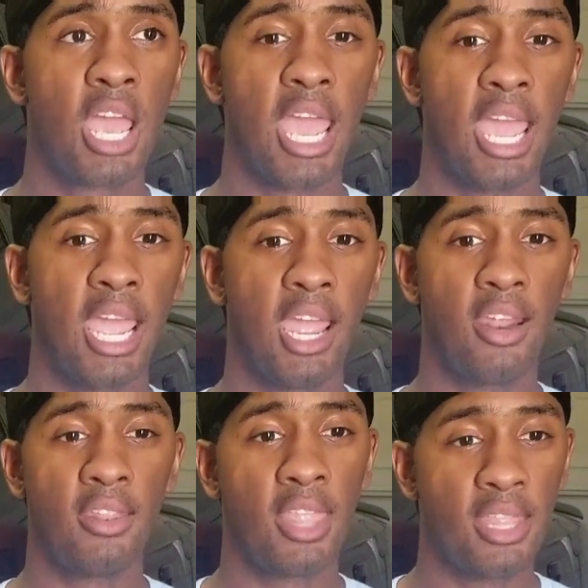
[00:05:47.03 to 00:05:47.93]

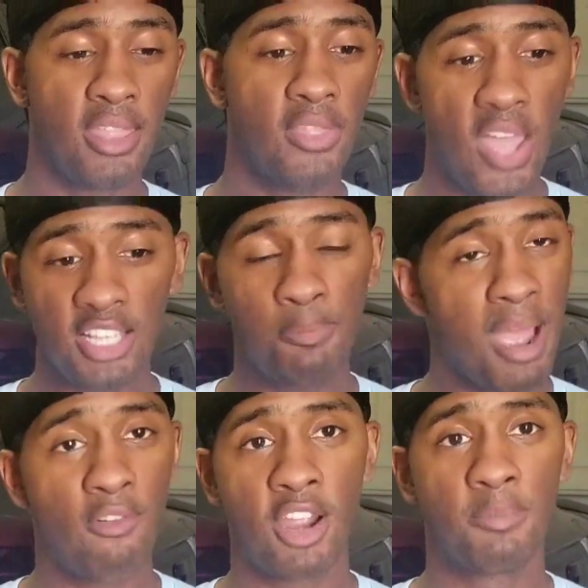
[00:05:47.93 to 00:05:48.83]
And that's my
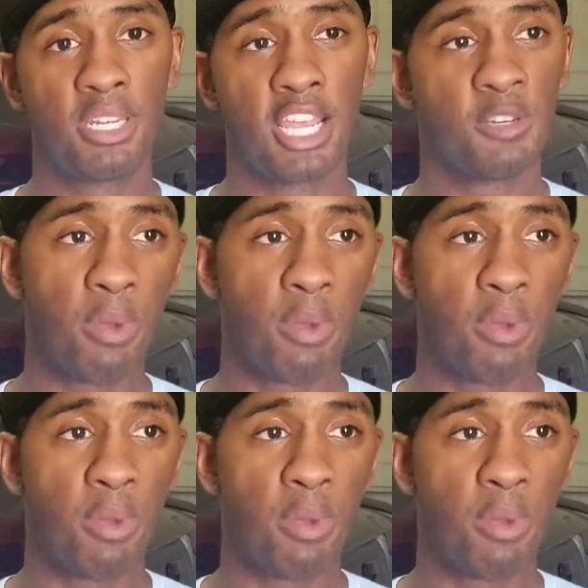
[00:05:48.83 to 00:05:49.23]
recommendation.